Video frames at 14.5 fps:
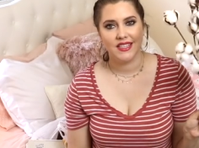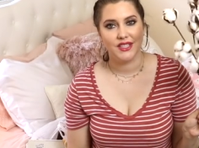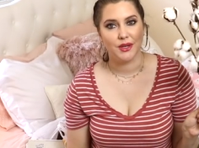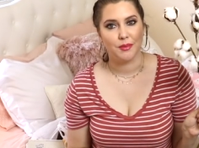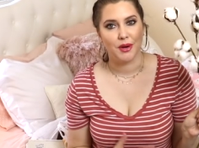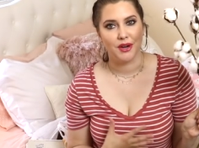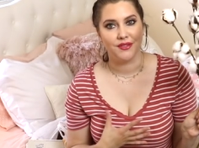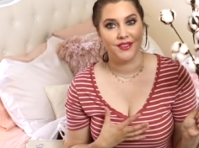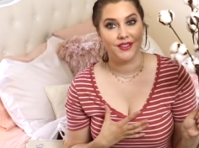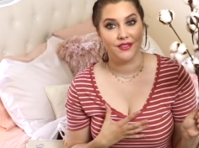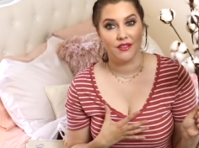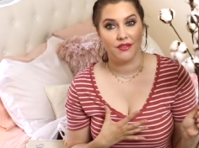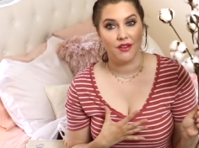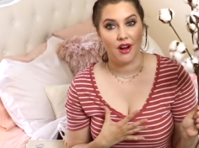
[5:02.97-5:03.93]
these are perfect
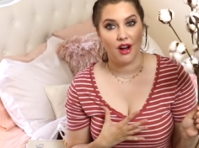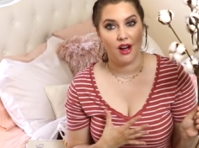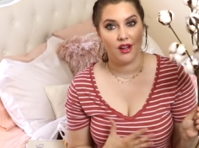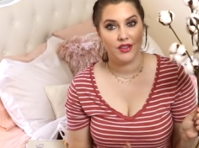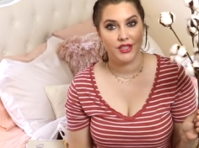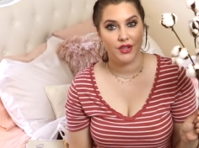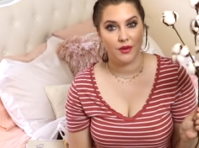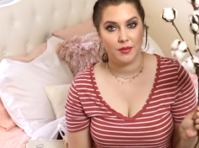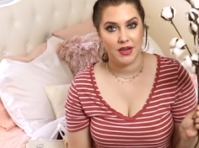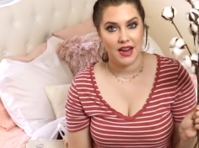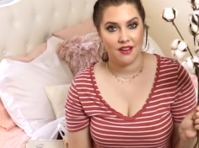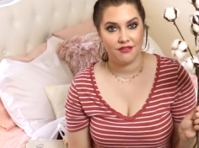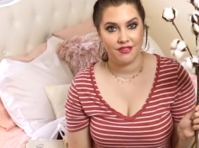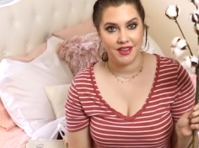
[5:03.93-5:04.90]
for fall, so I'm going
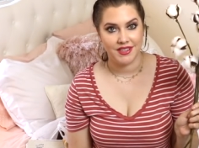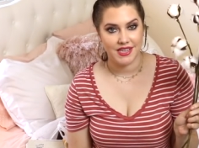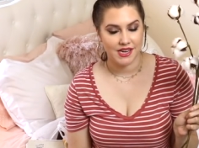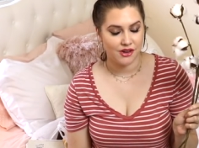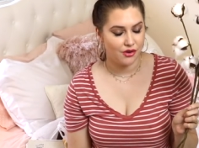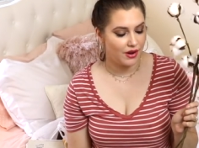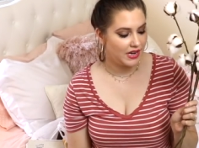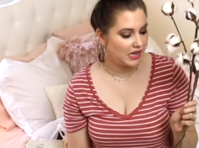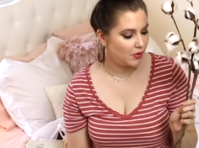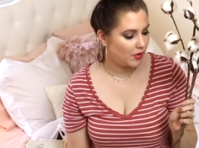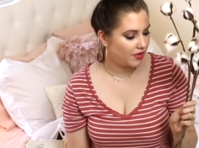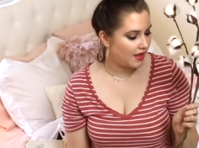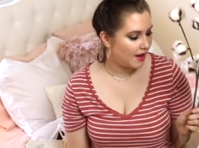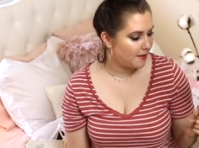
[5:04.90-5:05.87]
to have fun decorating
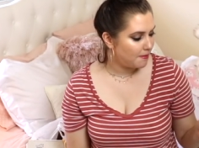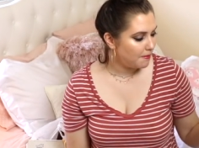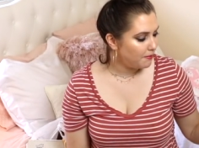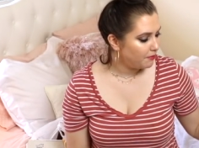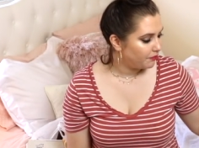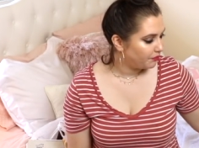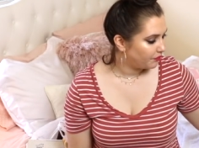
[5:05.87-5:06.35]
with them.